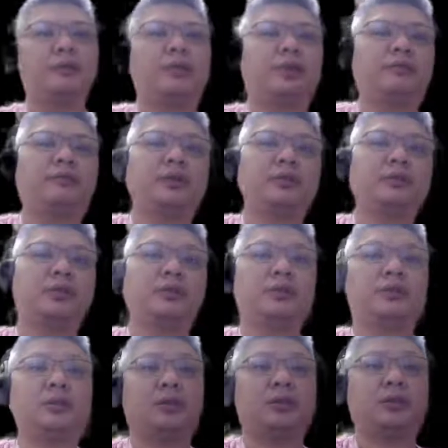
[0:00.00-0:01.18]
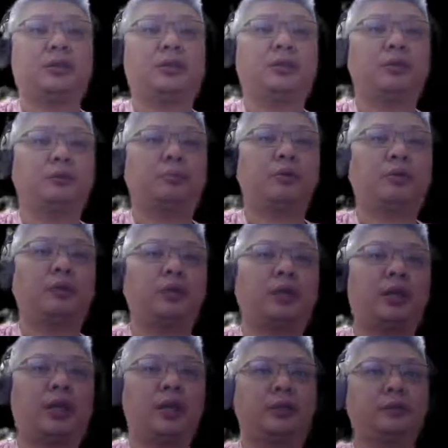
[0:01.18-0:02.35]
Red advances the pawn
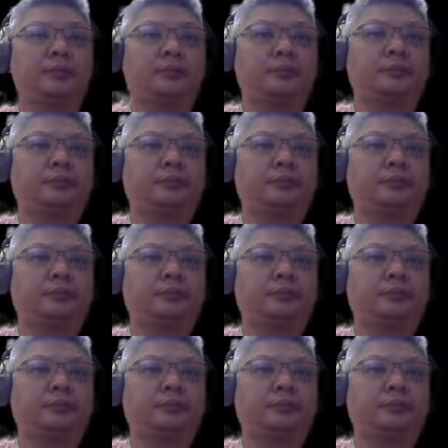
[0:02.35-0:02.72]
again,